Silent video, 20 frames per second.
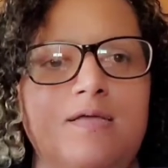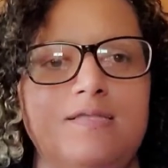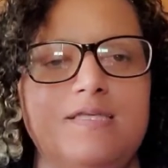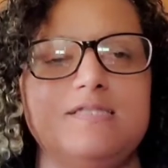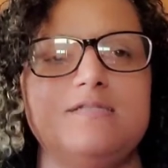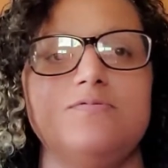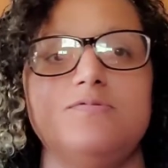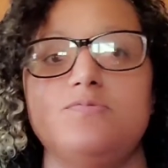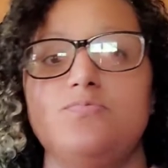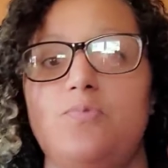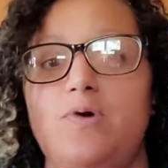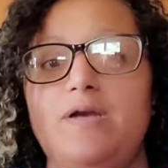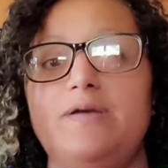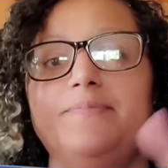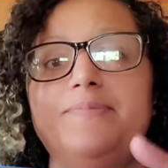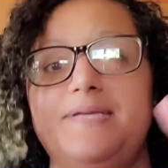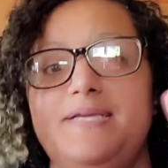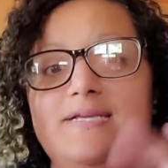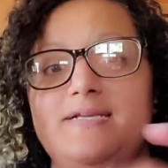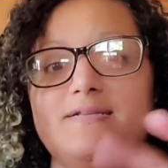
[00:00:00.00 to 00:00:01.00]
This was
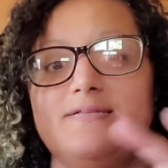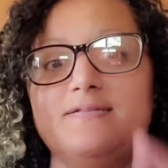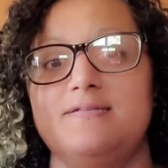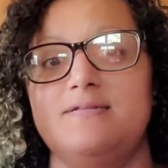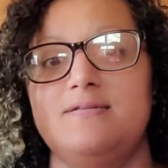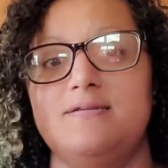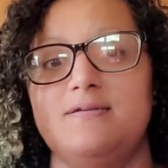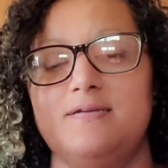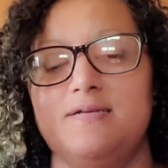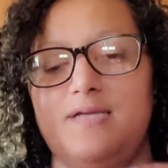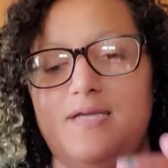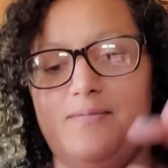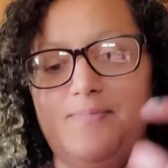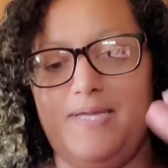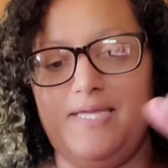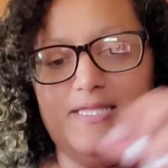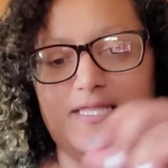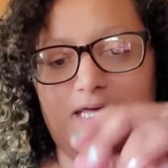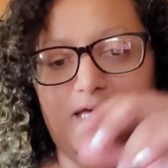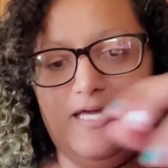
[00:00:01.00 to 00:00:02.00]
one piece. It
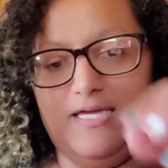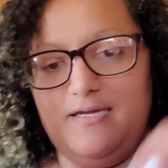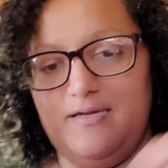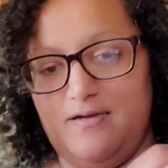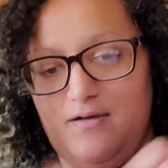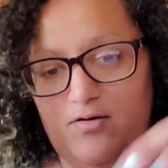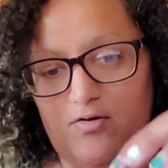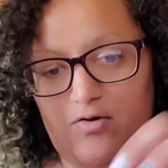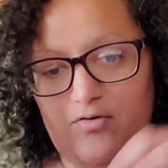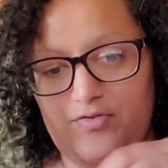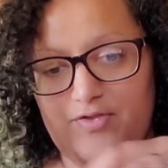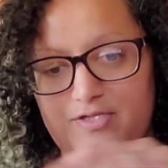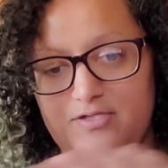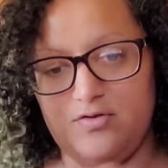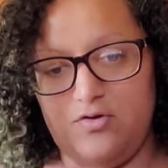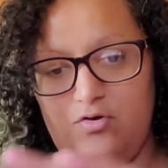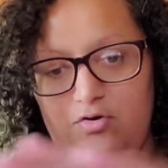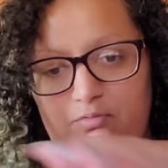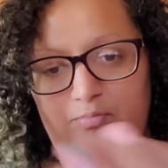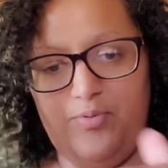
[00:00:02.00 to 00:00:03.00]
made like all this
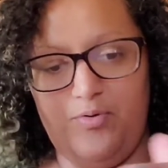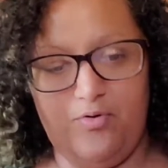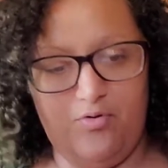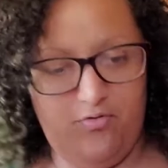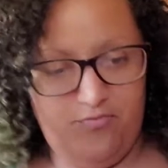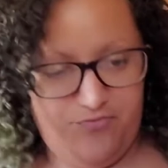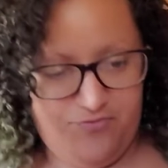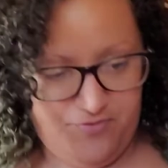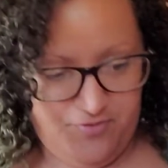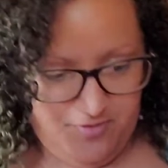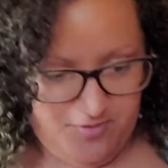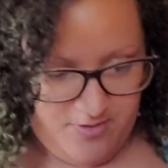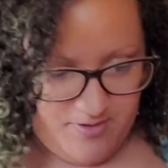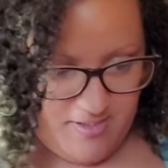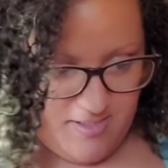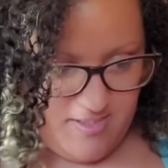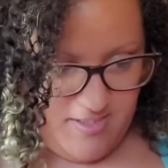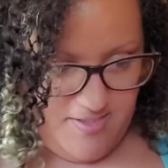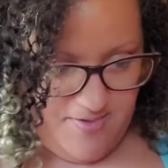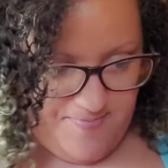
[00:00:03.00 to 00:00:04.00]
whole bowl full
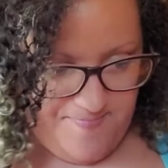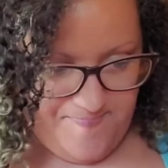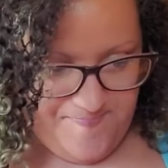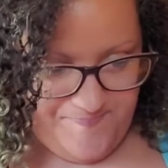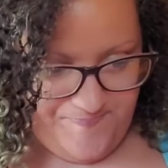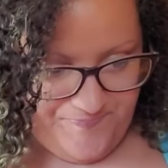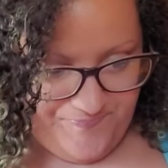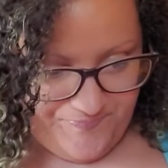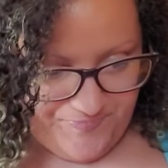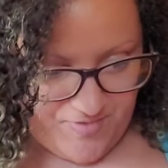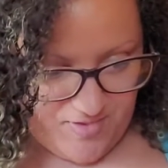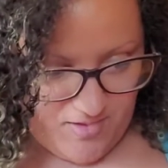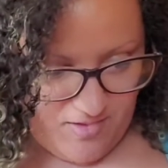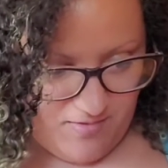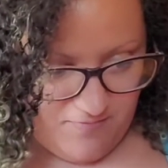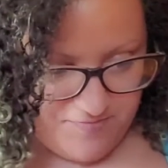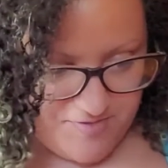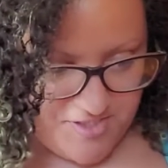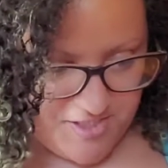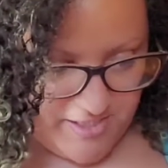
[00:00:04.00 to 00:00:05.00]

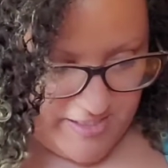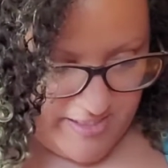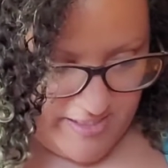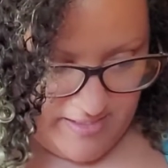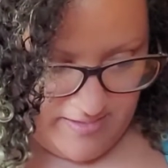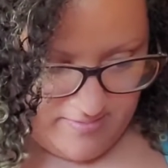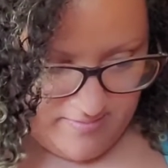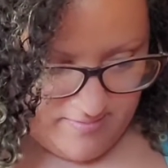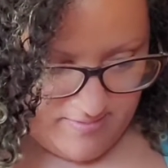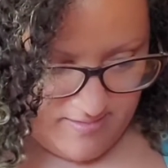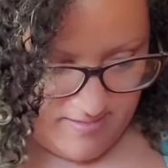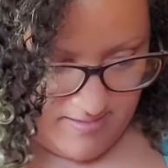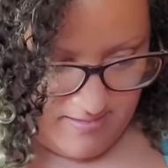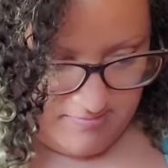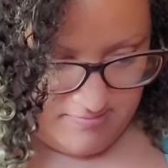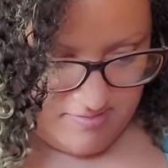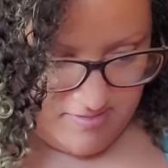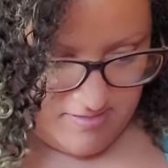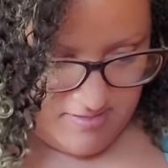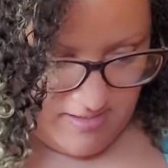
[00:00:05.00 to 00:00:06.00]
of chicken.
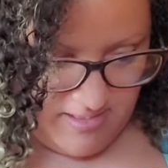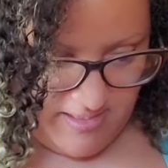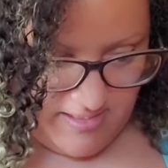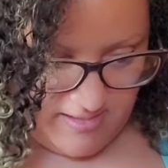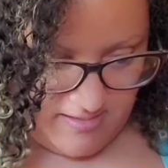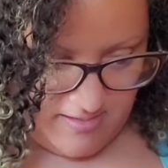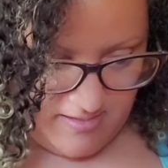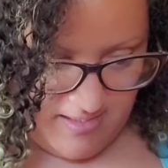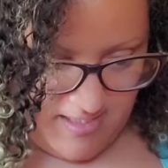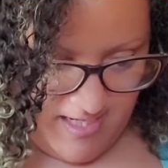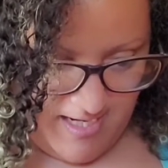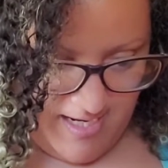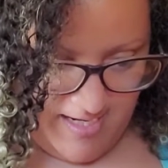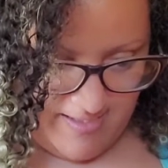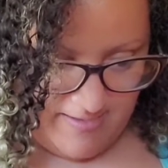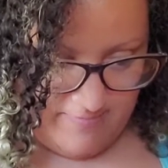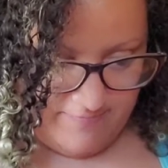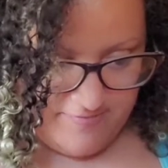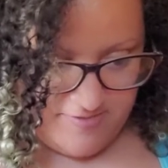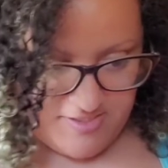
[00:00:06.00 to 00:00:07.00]
It's like a
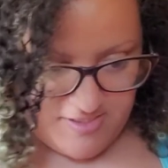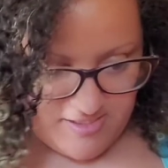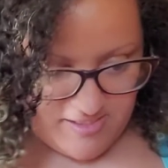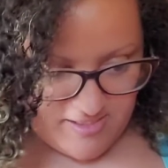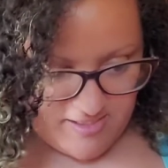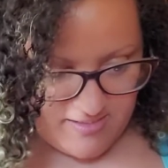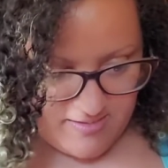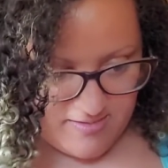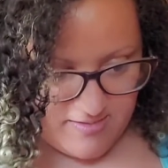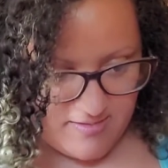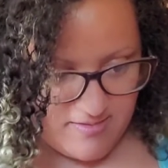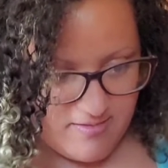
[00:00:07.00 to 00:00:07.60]
lot of chicken.